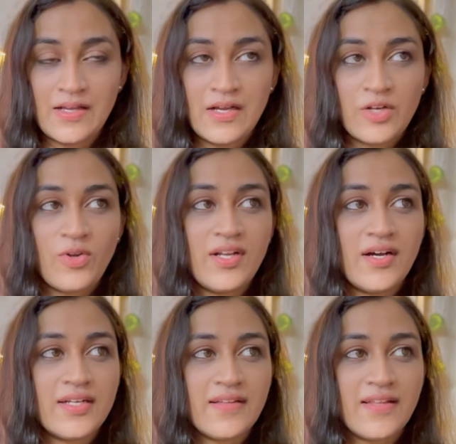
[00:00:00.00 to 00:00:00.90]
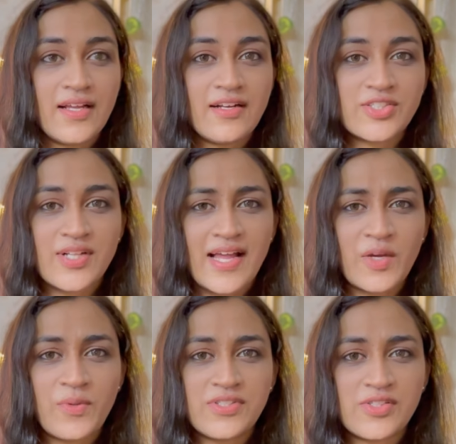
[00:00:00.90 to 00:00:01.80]
Now, learning the English
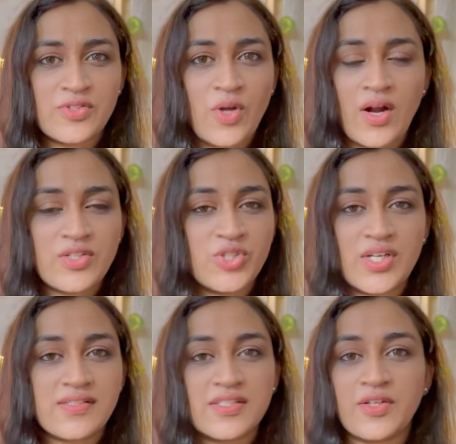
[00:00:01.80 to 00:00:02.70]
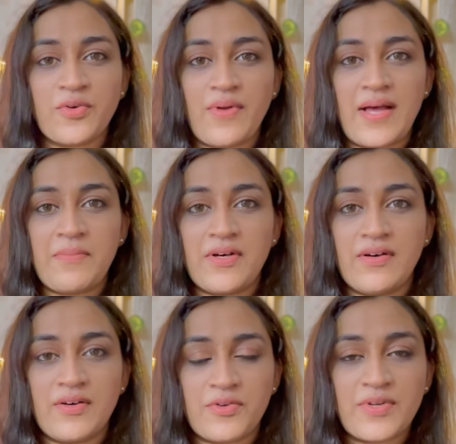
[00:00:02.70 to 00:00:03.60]
language is not just
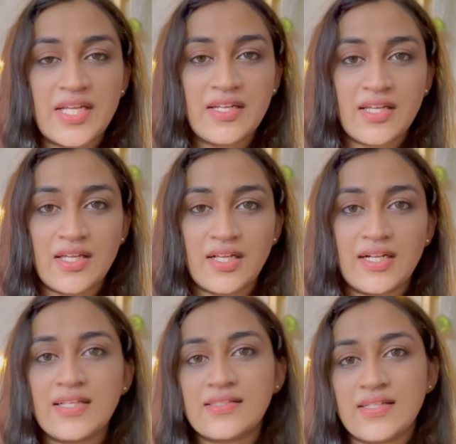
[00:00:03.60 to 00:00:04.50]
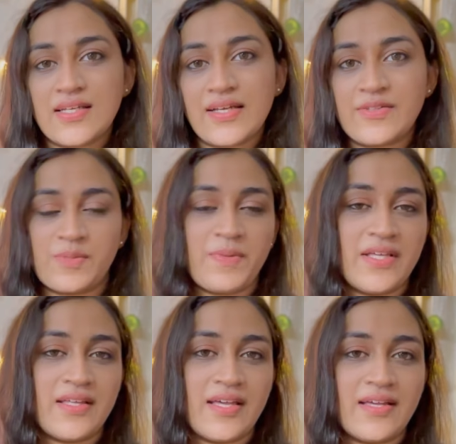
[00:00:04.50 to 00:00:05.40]
grammar, reading, listening,
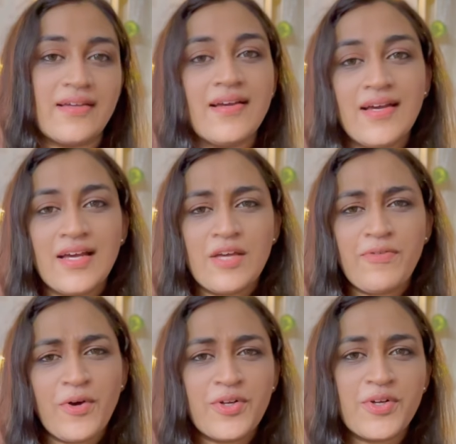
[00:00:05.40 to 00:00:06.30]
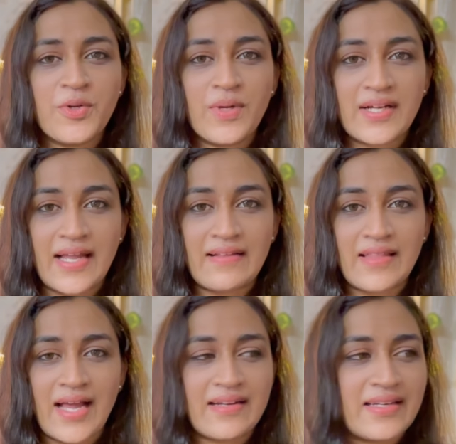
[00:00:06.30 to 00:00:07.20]
speaking. If you're going to do it like
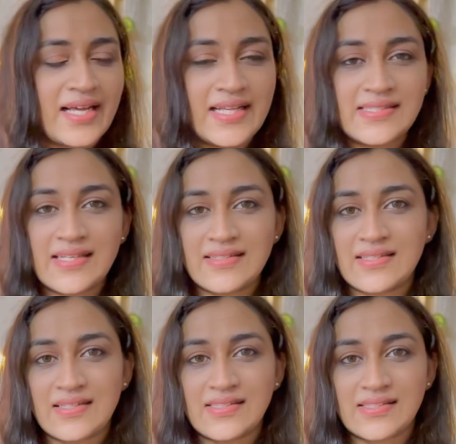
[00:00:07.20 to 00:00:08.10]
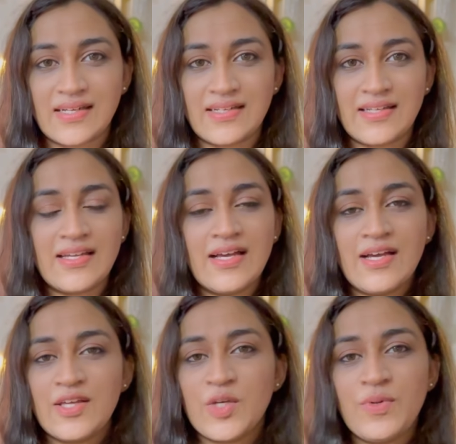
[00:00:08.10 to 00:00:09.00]
that, dissect it and study,
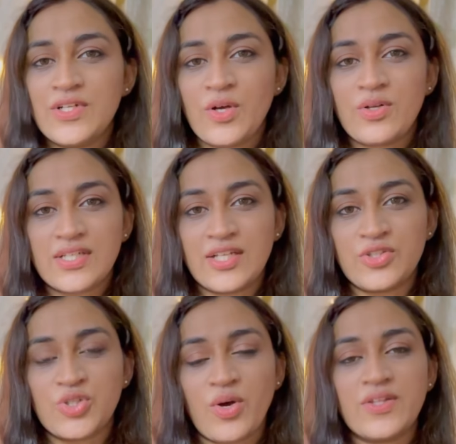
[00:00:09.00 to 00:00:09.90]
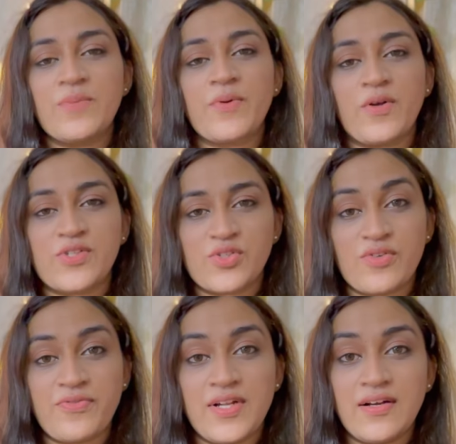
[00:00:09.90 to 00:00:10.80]
you will not enjoy the process
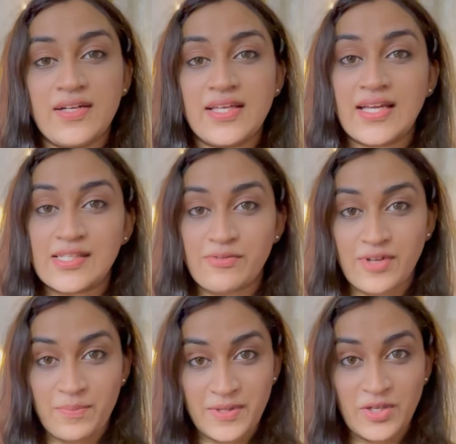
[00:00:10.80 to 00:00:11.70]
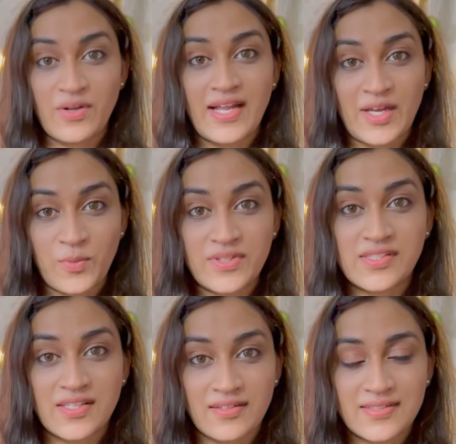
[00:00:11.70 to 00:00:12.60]
of learning and developing your language
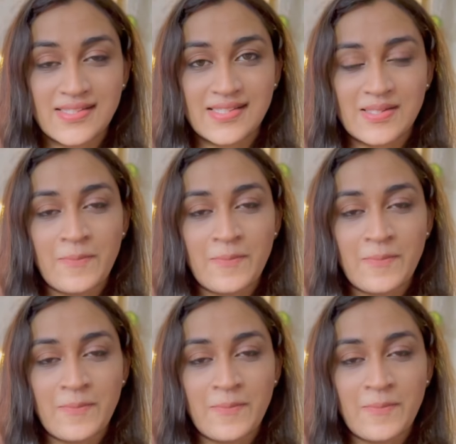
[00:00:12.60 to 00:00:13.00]
skills.